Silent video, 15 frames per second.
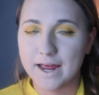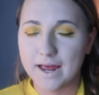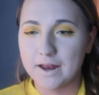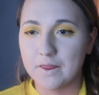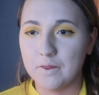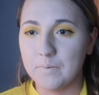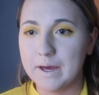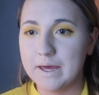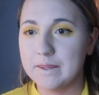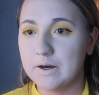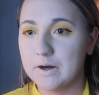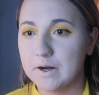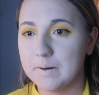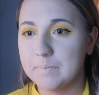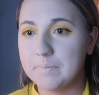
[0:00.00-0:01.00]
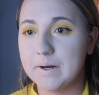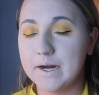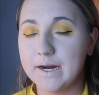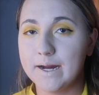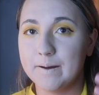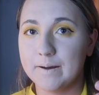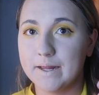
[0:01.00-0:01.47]
out of the way and the hard
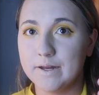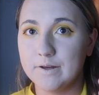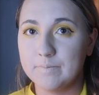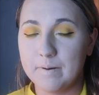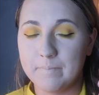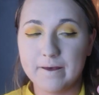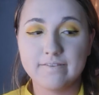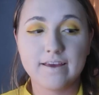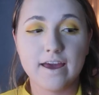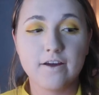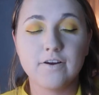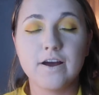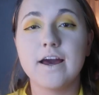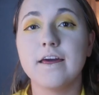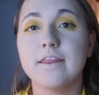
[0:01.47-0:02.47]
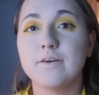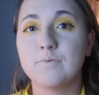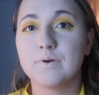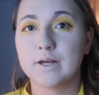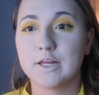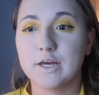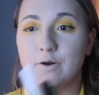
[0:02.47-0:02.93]
part, I'm gonna do my mascara, and then
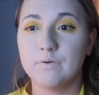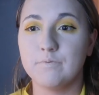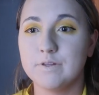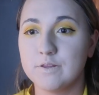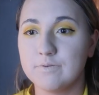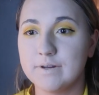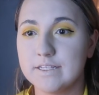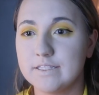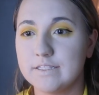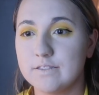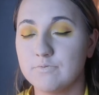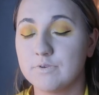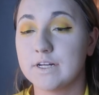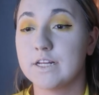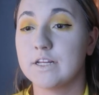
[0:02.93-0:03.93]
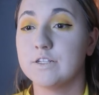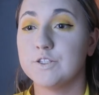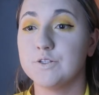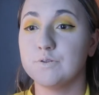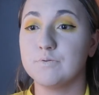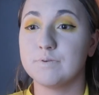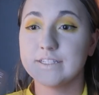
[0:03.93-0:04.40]
we're gonna go in with the rest. We're gonna
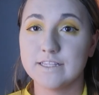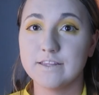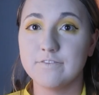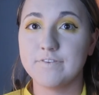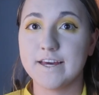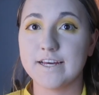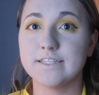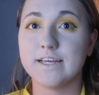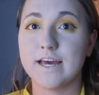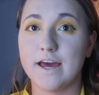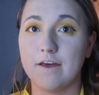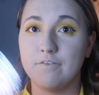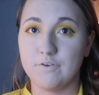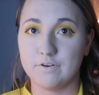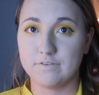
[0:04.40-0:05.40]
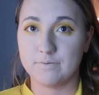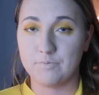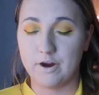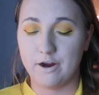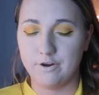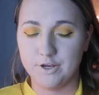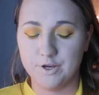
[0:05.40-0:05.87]
do the rest of the face and focus on
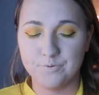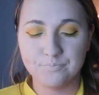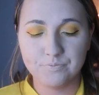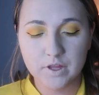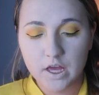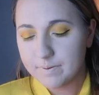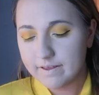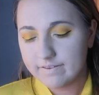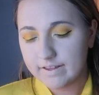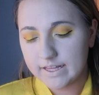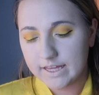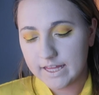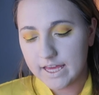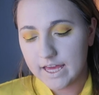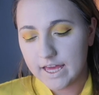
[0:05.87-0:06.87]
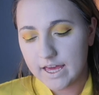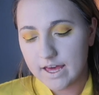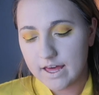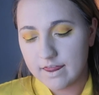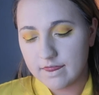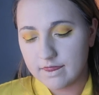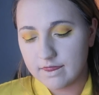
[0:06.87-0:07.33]
Briar U. So basically,
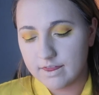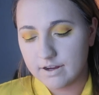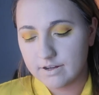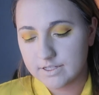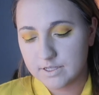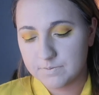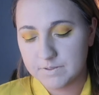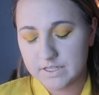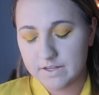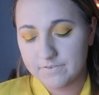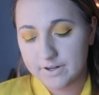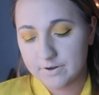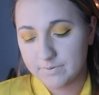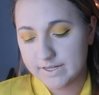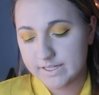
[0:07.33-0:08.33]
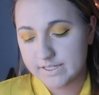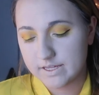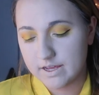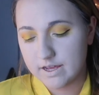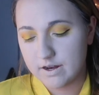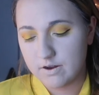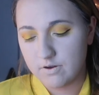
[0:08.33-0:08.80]
there's a specific
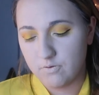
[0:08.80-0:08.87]
reason